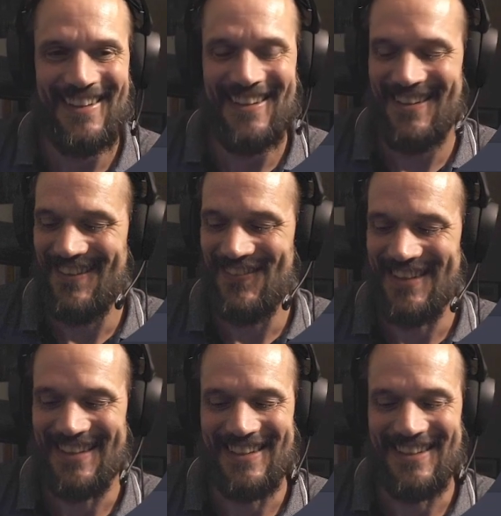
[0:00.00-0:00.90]
Oh my
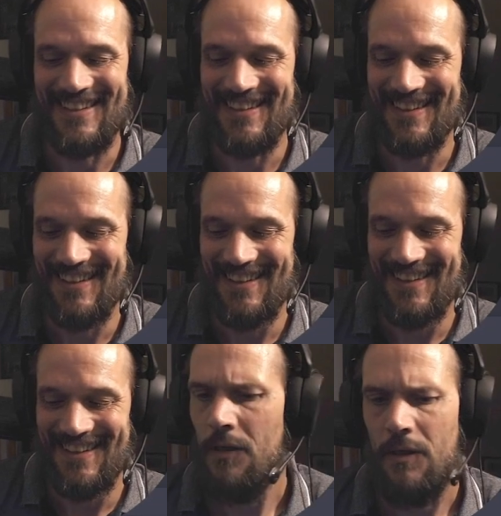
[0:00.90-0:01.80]
god.
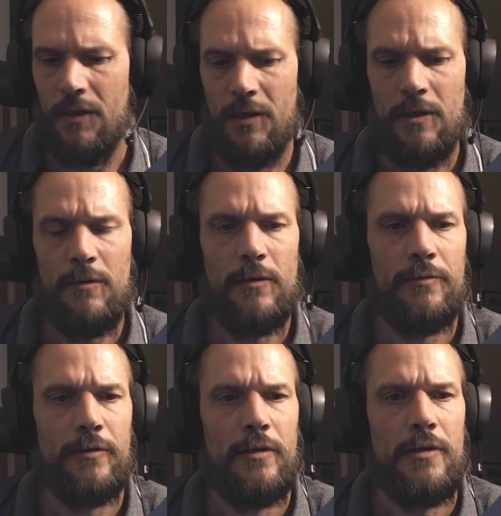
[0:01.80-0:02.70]
Oh, of
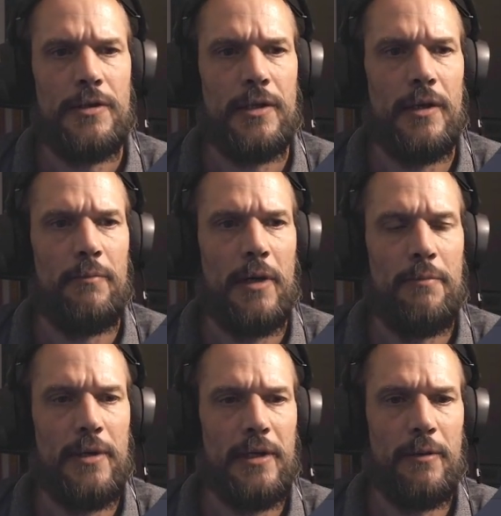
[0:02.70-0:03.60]
course, I'm
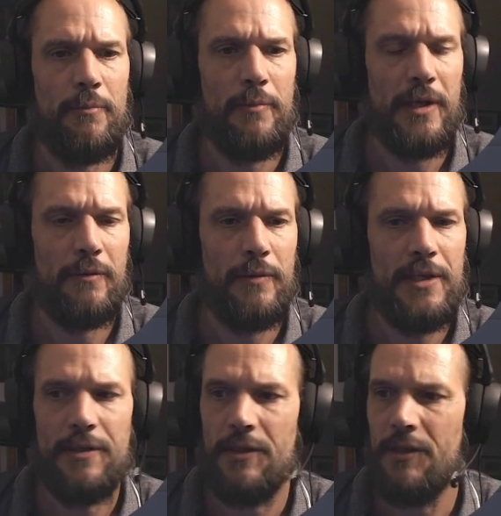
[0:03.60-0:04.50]
being a big
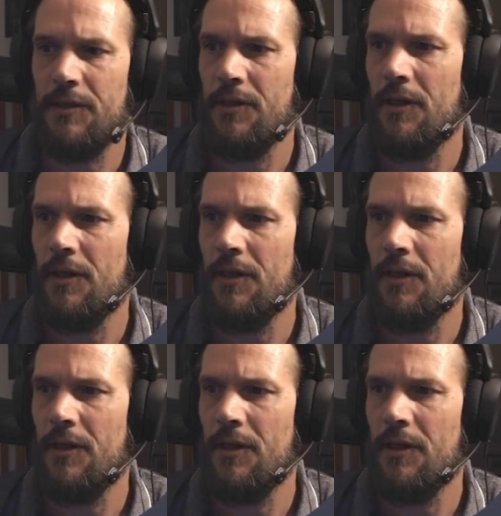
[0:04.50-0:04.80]
retard.